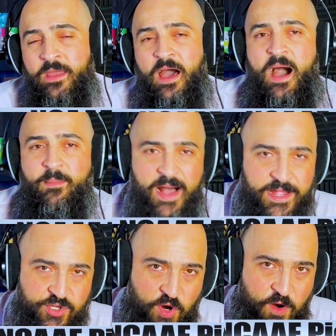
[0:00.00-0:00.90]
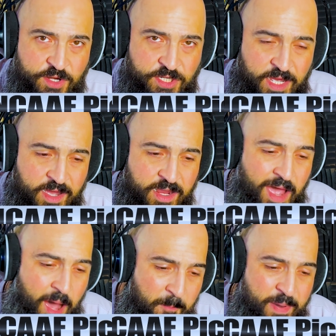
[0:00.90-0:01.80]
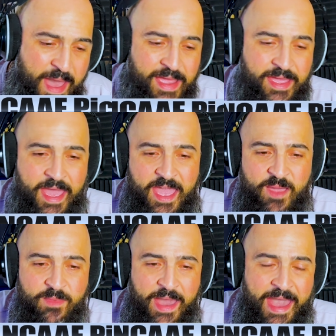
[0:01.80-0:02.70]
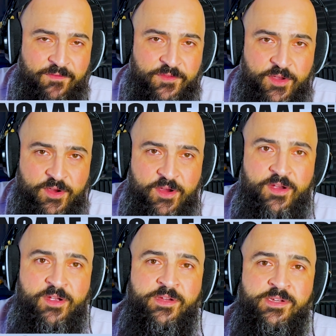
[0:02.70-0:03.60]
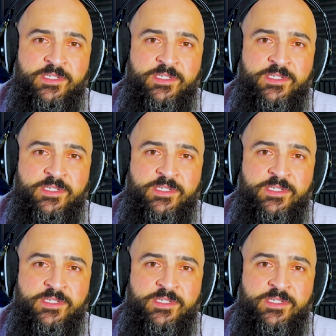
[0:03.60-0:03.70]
I'm on Georgia. Comeback game after